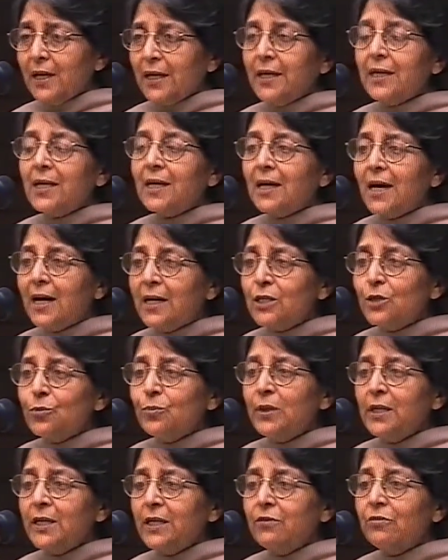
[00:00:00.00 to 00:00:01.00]
He can't
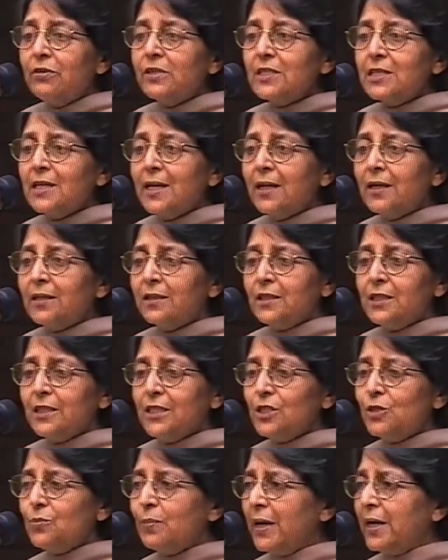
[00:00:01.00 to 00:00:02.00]
believe his luck that
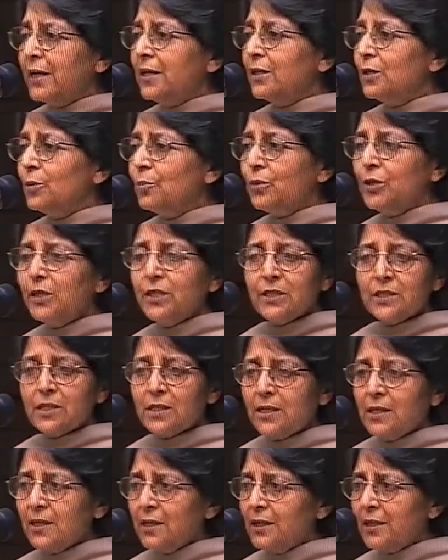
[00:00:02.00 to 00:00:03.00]
he's married the
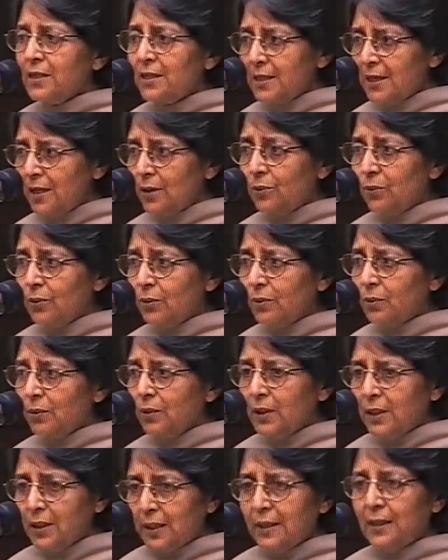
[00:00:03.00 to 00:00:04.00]
prettiest girl in town,
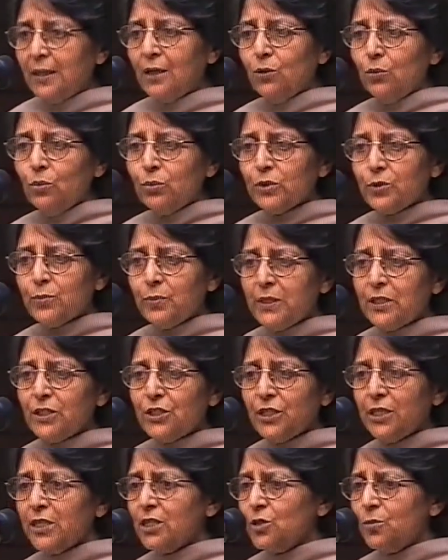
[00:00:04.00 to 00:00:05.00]
a girl who is being
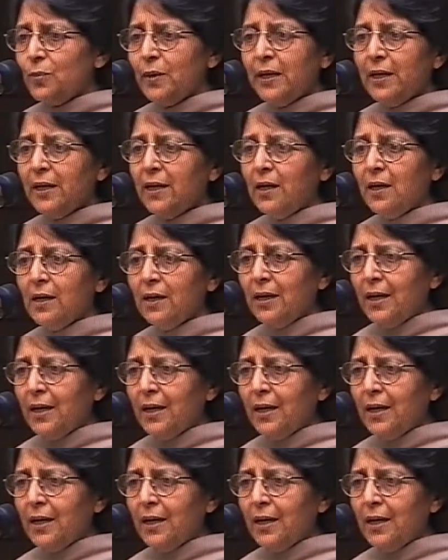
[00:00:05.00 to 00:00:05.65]
chased by